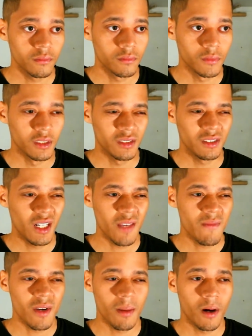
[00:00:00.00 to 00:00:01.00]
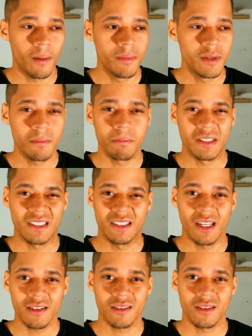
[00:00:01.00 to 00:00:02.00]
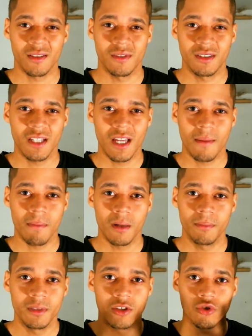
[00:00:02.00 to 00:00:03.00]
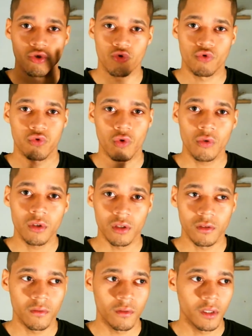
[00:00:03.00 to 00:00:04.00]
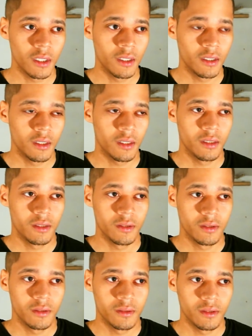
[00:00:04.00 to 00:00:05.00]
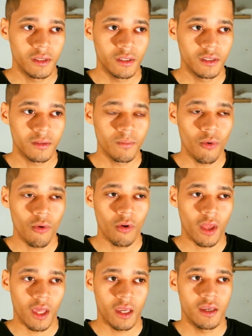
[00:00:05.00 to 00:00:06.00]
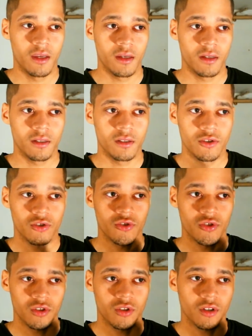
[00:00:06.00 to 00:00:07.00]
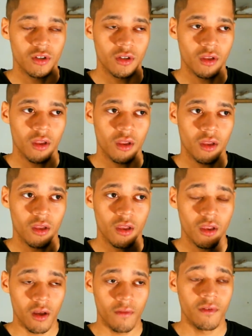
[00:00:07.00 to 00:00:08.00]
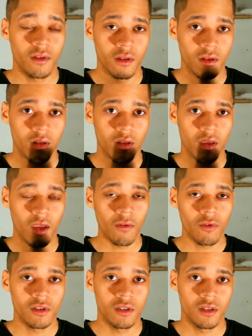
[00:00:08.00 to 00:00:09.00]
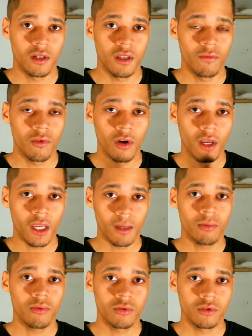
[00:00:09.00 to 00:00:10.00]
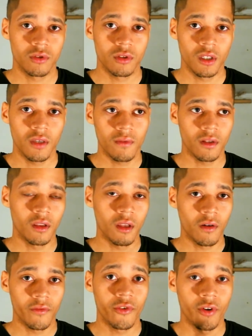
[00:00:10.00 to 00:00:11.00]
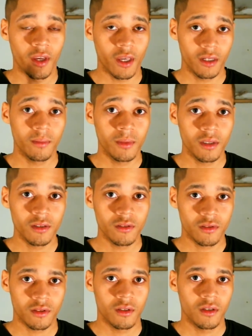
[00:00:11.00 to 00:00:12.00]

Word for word: And it's not even about being possessive. It's not about being controlling. It's more like just loving everything. If you're able to even love your enemies,